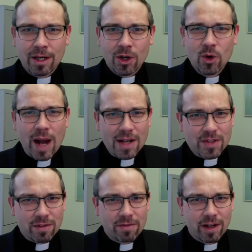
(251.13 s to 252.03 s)
Who
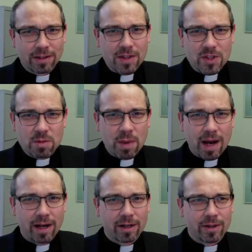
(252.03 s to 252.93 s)
hasn't felt
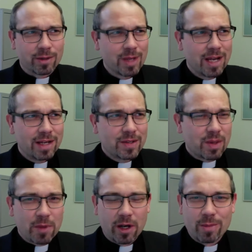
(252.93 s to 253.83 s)
inspired or
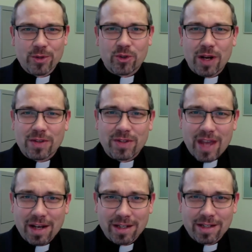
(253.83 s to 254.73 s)
something almost
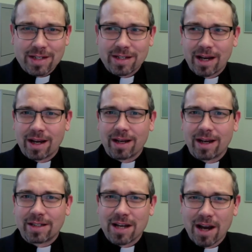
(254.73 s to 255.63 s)
transcendent
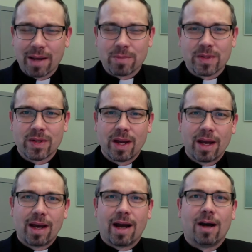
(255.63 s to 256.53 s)
at times
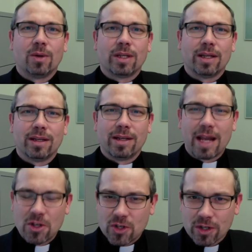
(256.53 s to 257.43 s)
out in
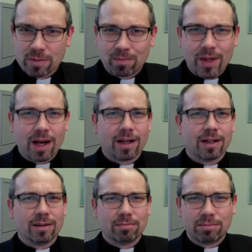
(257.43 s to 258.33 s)
nature?
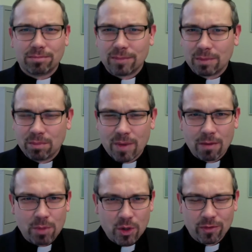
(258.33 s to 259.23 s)
A
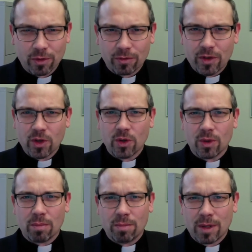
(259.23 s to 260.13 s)
beautiful view.